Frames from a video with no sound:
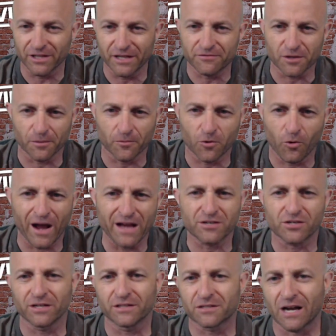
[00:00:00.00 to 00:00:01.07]
Leave some
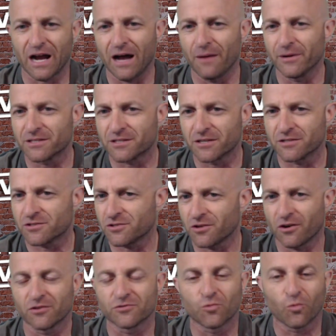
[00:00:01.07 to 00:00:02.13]
questions, comments,
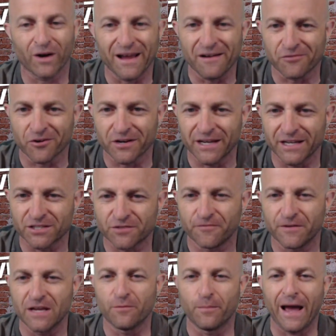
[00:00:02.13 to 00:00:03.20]
concerns, whatever it is,
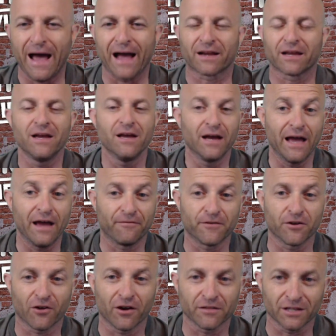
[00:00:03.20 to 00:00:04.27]
feedback. If
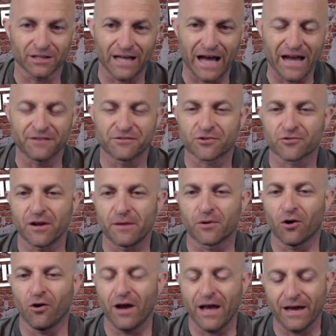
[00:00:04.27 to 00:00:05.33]
you're on the live stream,
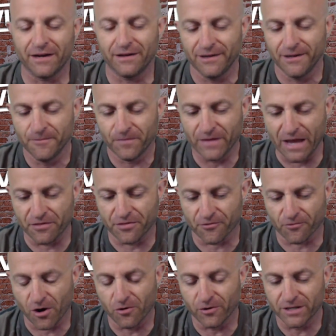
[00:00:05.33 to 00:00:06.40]
go ahead and
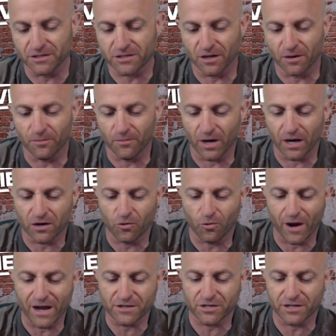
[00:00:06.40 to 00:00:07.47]
throw in some
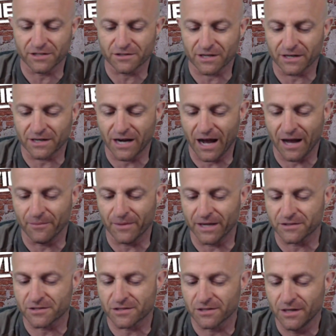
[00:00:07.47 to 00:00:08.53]
questions and
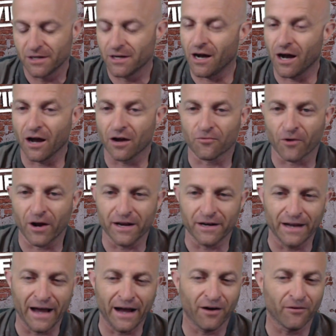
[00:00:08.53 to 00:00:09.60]
comments right
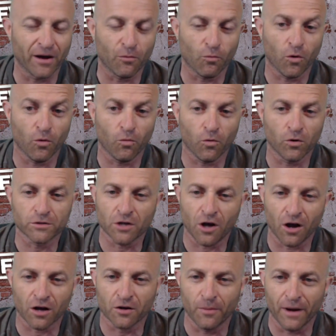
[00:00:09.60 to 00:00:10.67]
now, and we'll
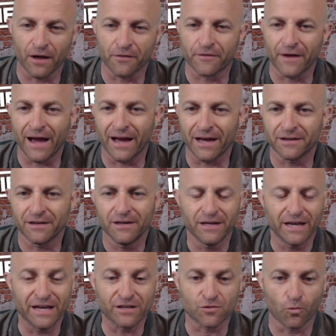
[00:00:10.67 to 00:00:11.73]
talk about that
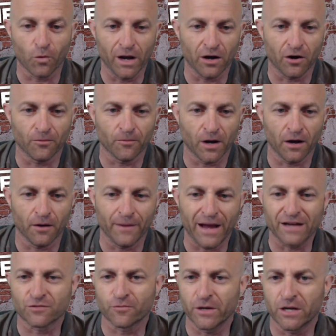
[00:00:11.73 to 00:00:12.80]
as well
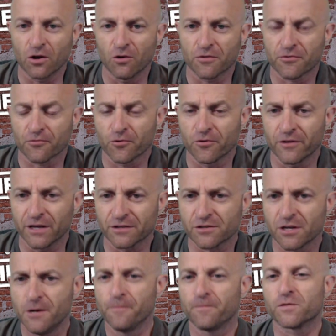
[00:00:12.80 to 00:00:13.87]
as we go through this.
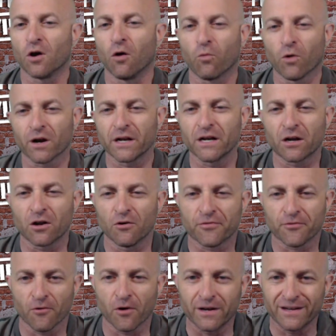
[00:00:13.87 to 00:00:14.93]
So we're going to go
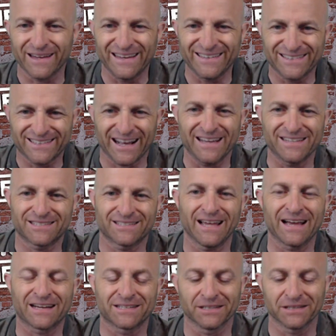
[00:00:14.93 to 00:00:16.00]
through and
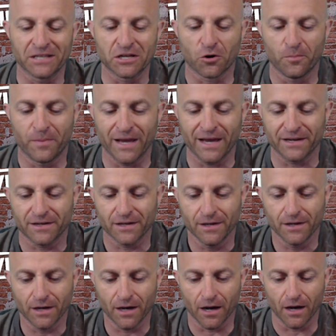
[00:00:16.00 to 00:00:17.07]
dissect a little bit
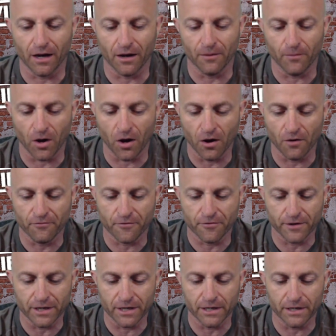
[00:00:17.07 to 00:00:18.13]
of
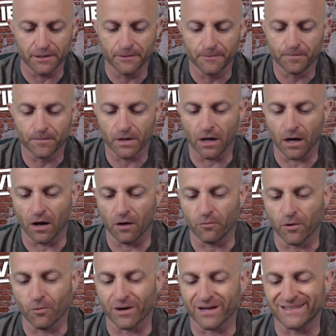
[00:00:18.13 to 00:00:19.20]
the.
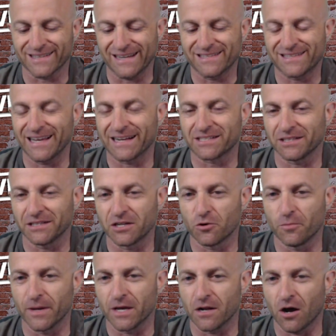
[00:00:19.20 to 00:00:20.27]
We want to dissect a
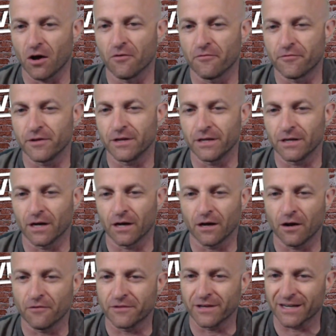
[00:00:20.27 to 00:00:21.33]
little bit of
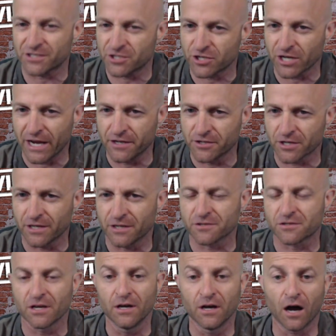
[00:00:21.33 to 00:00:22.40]
the
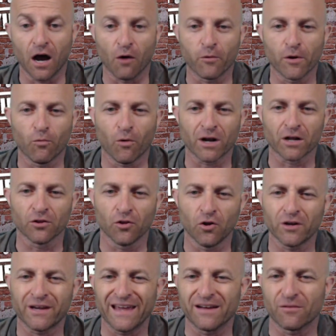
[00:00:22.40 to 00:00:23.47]
exchanges. We want to
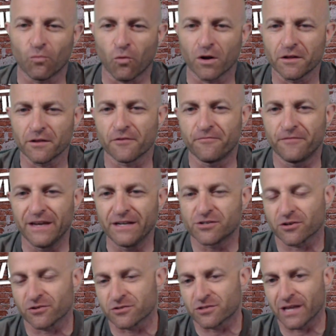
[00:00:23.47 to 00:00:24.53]
look at one of the
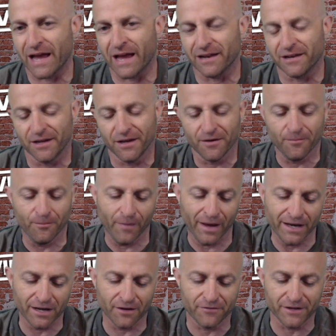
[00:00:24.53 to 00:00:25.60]
features that
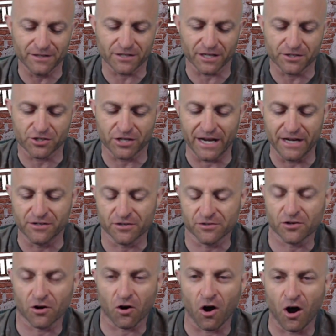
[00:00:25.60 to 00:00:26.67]
many of these
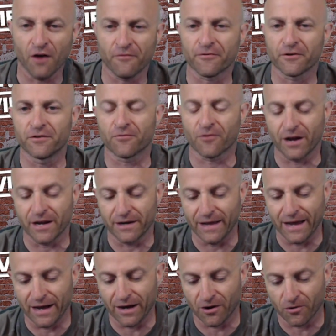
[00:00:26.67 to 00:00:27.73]
exchanges are offering right
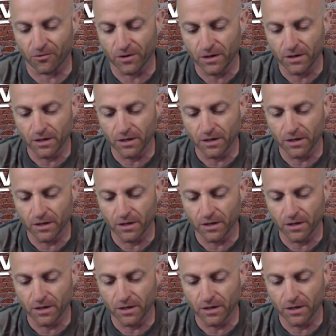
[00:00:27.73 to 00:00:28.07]
now.